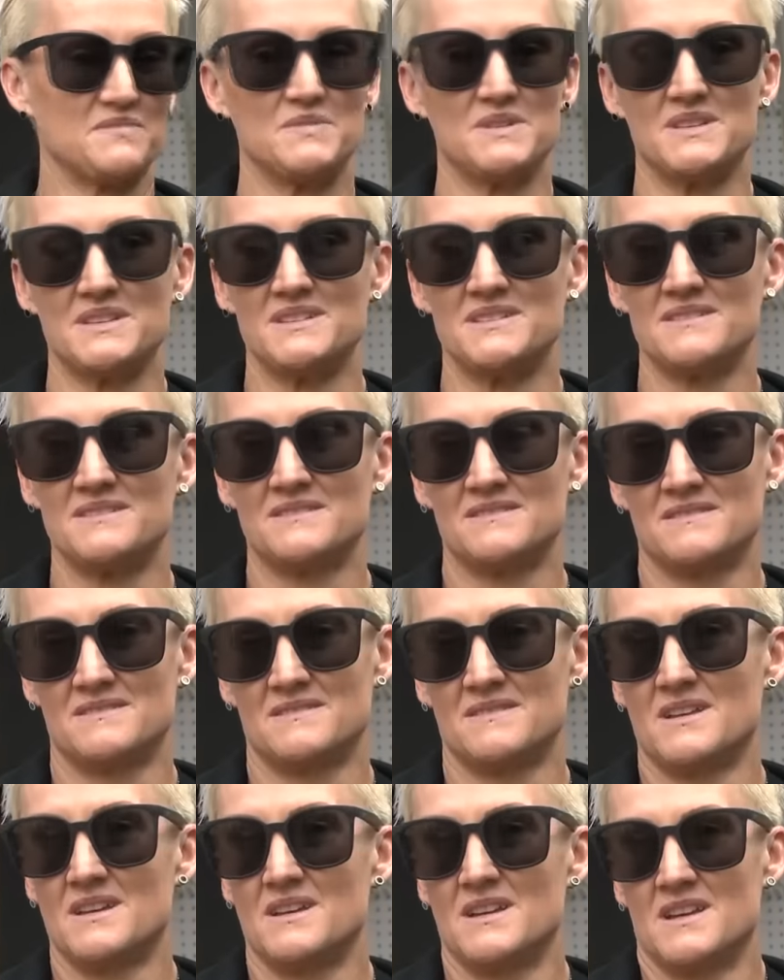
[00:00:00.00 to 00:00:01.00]
have been
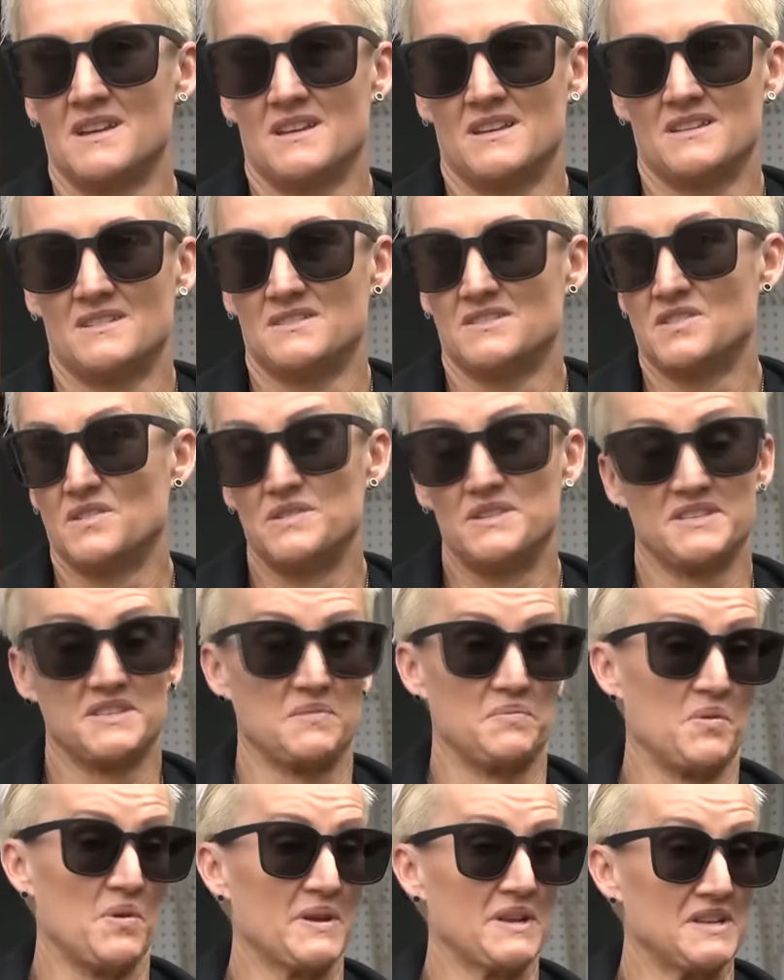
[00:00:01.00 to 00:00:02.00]
so
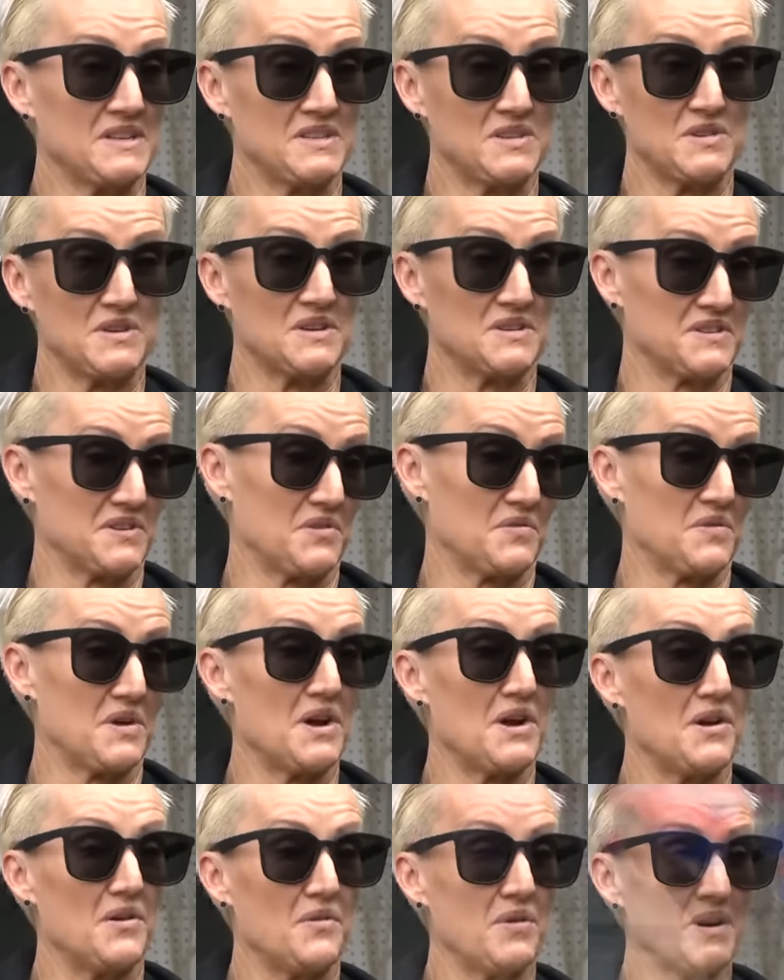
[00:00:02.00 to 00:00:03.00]
disappointing two years in a row.